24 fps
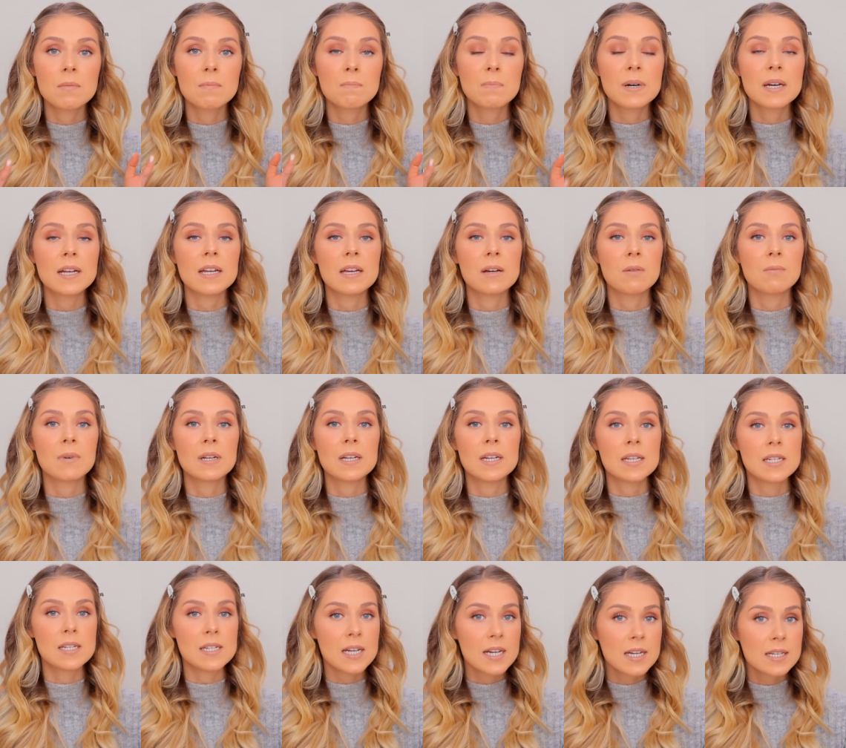But when
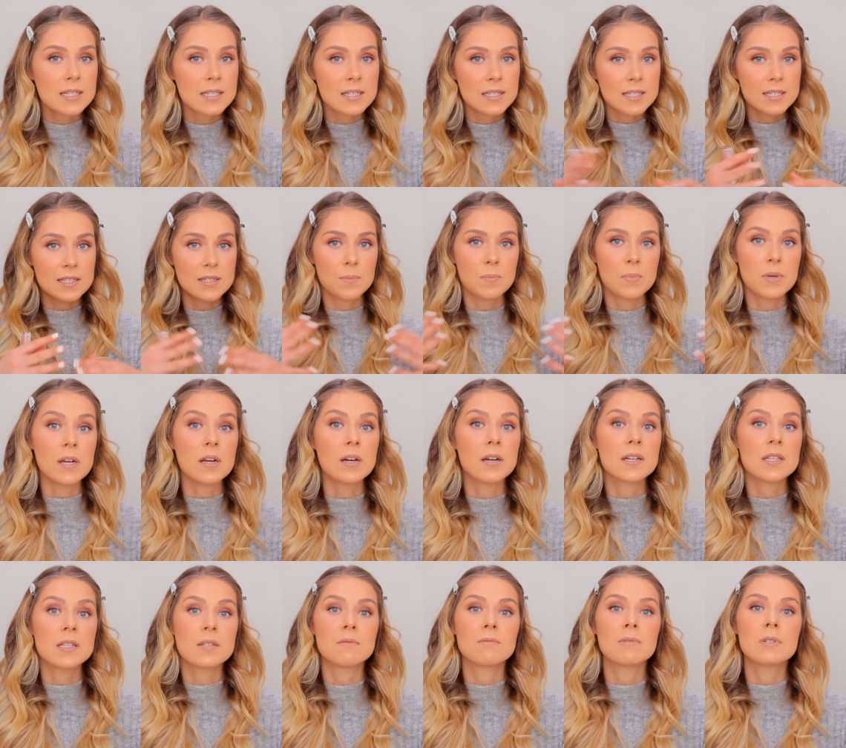it does disappear,
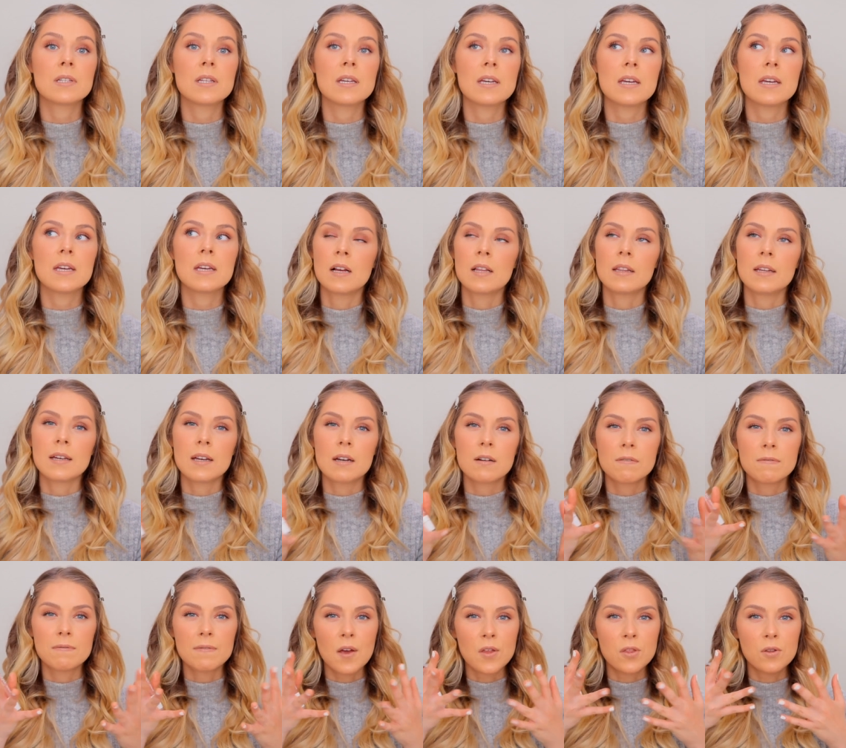it's really like a
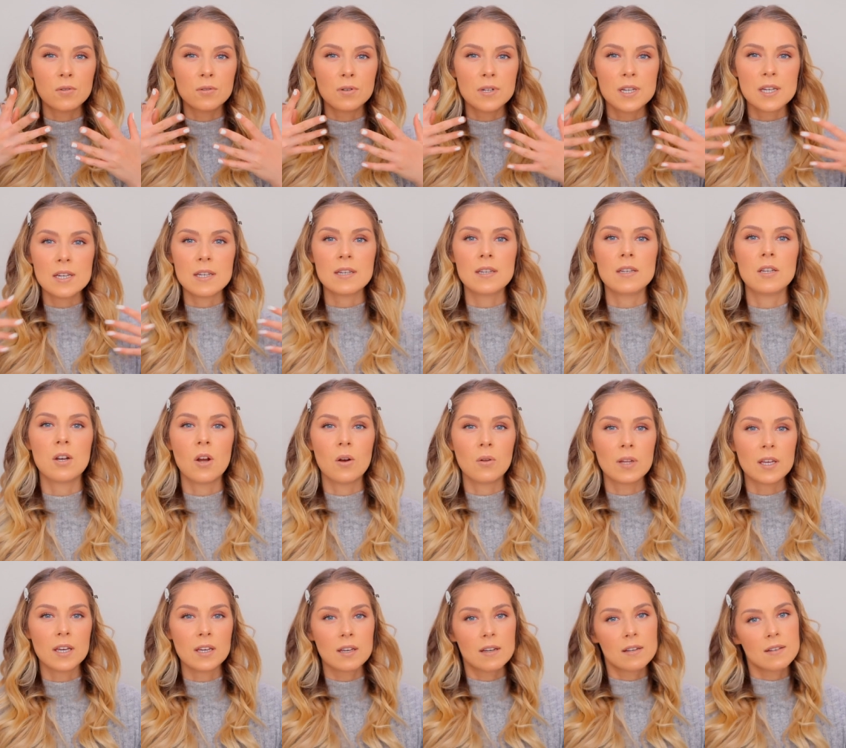feathery, you know,
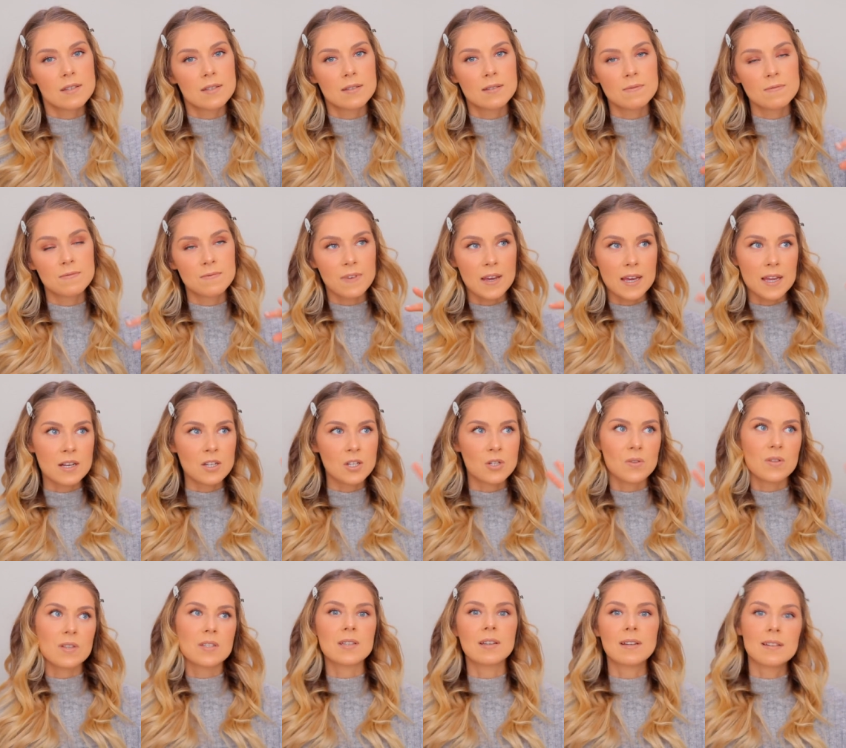like fade into
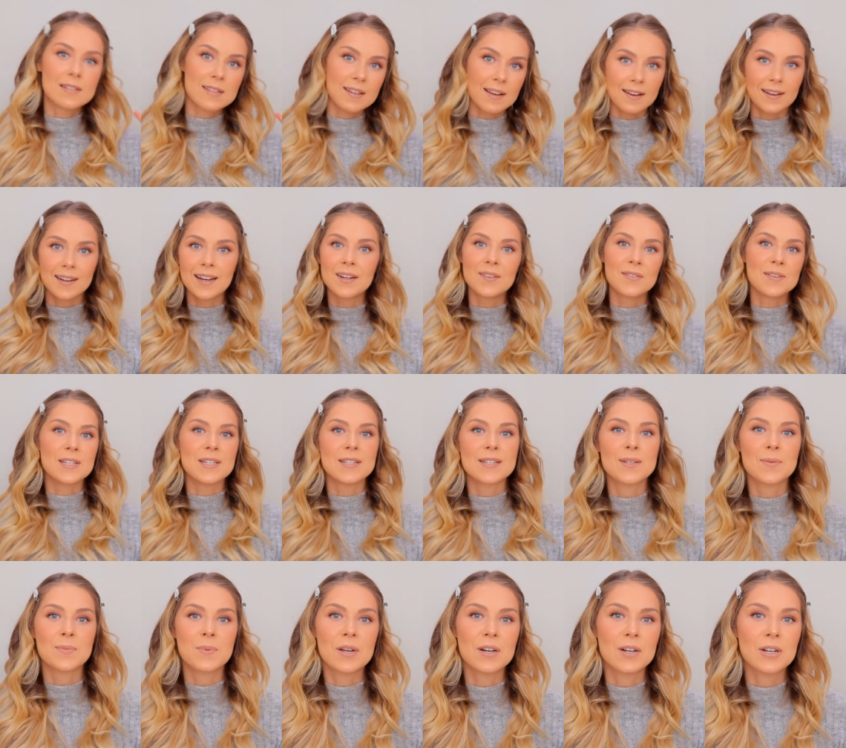the sunset kind of a
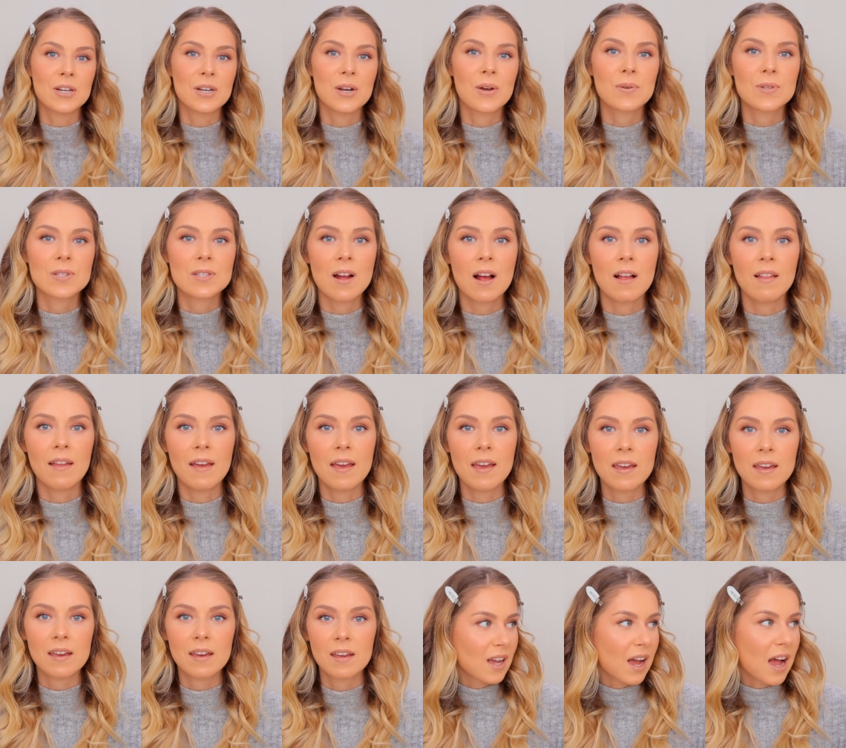disappear, you know. It's not
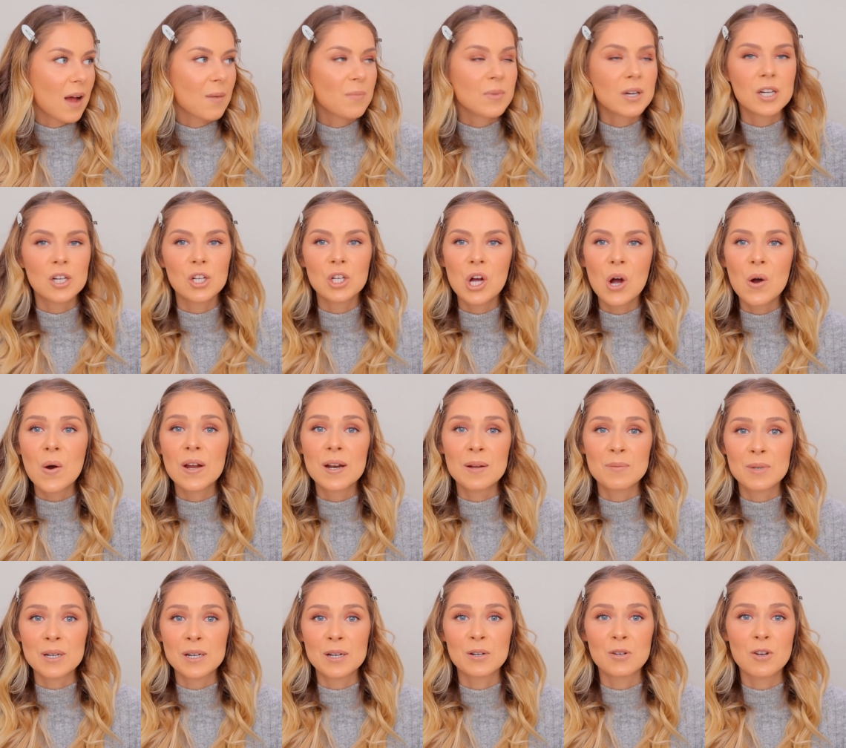like I'm going to go and
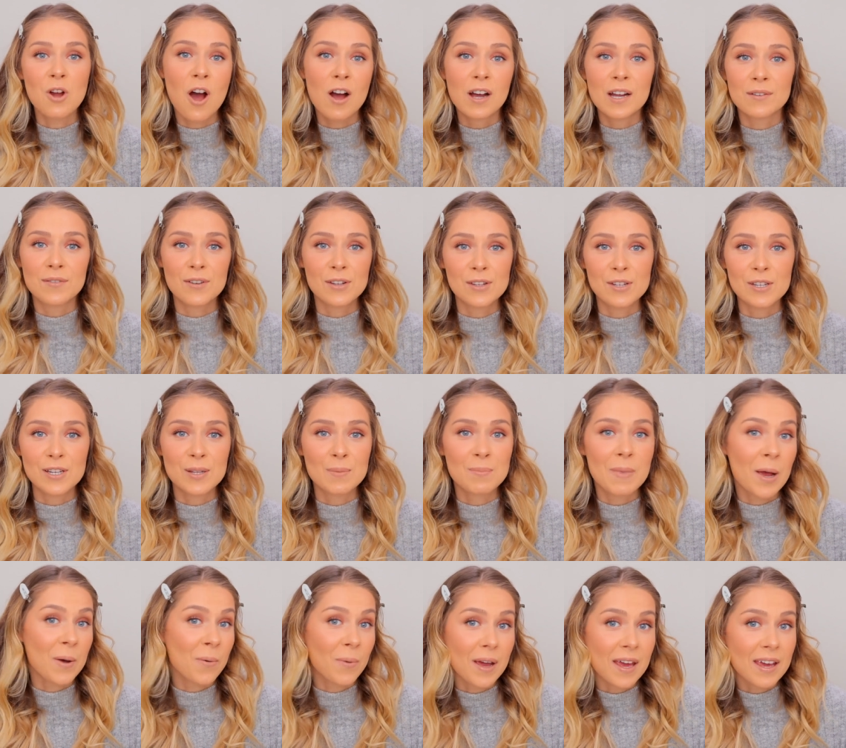I'm going to knock everything in
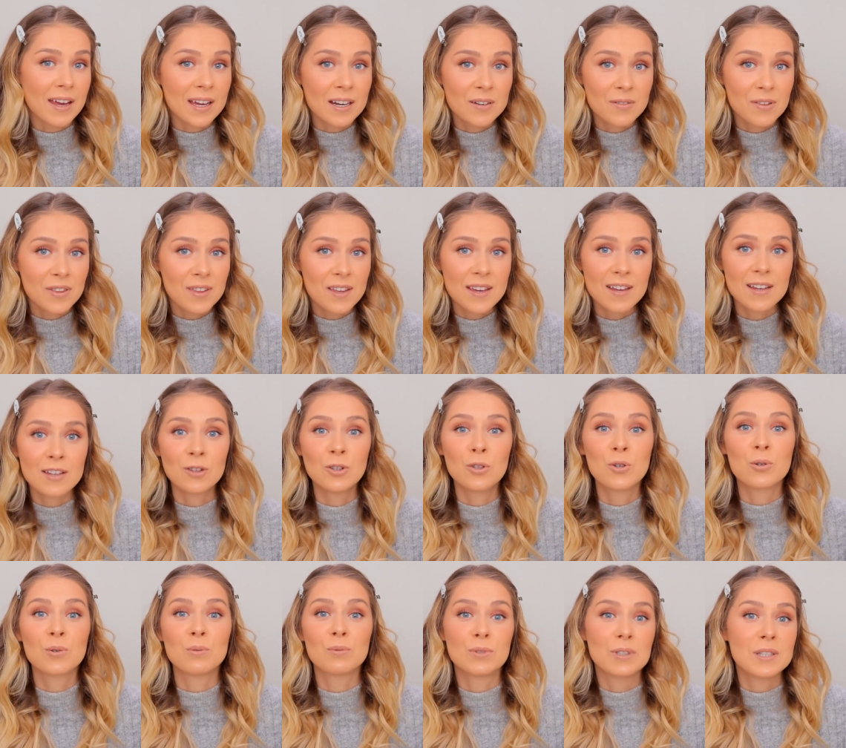my way kind of a thing and
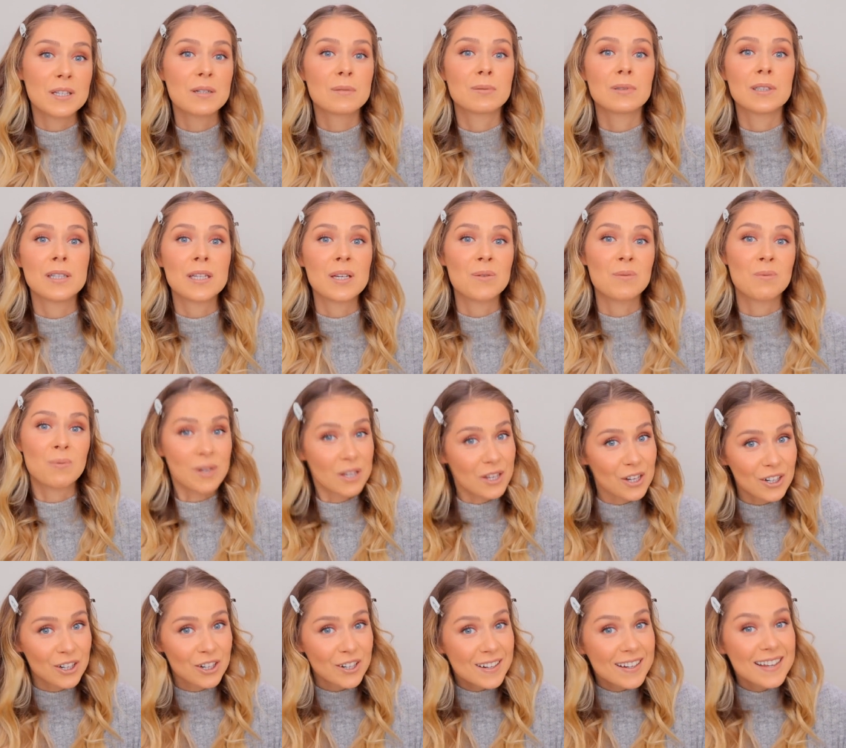look really, really
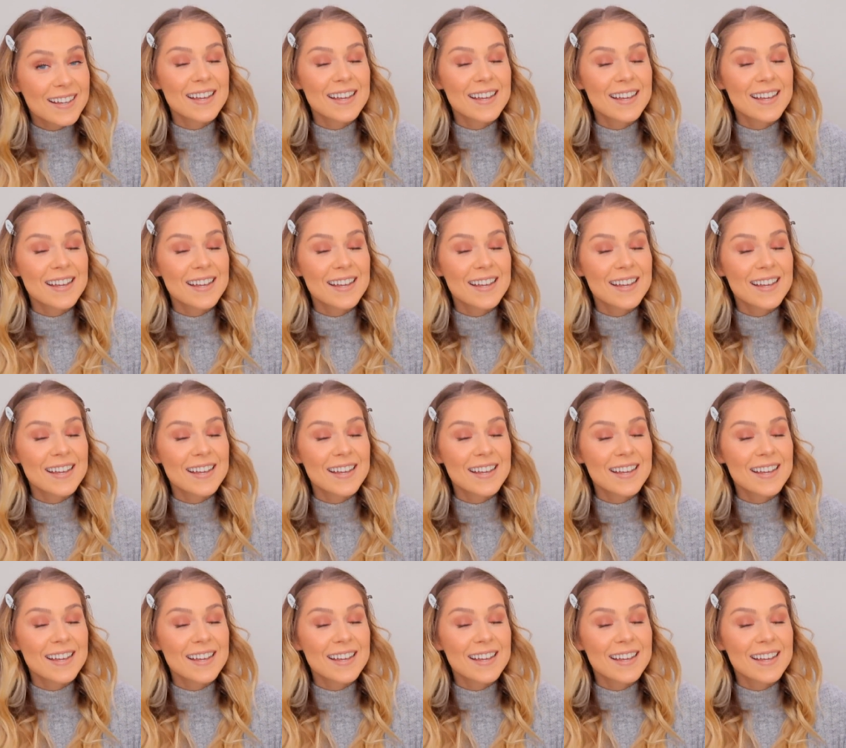weird.